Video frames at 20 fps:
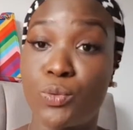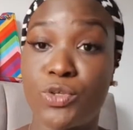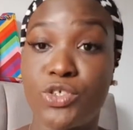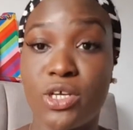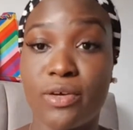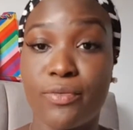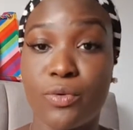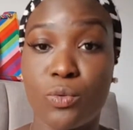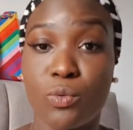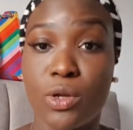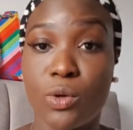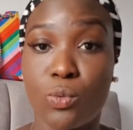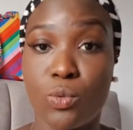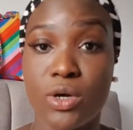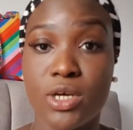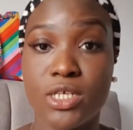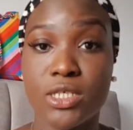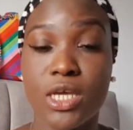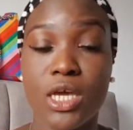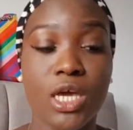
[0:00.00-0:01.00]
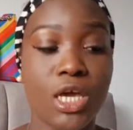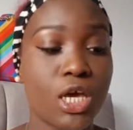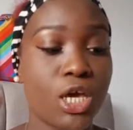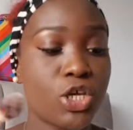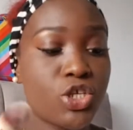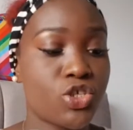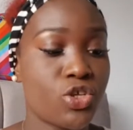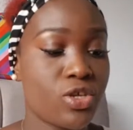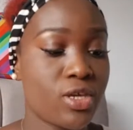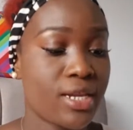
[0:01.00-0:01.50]
So whichever one works.
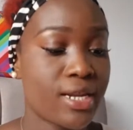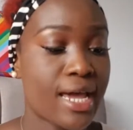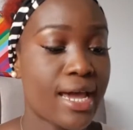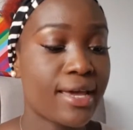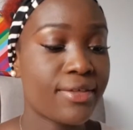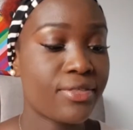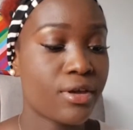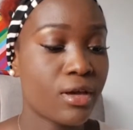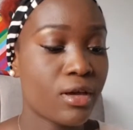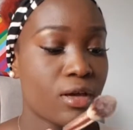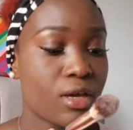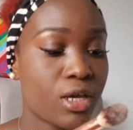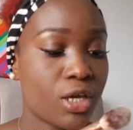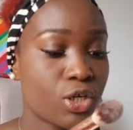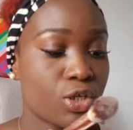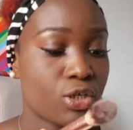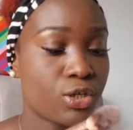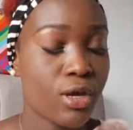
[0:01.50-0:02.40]
So you can either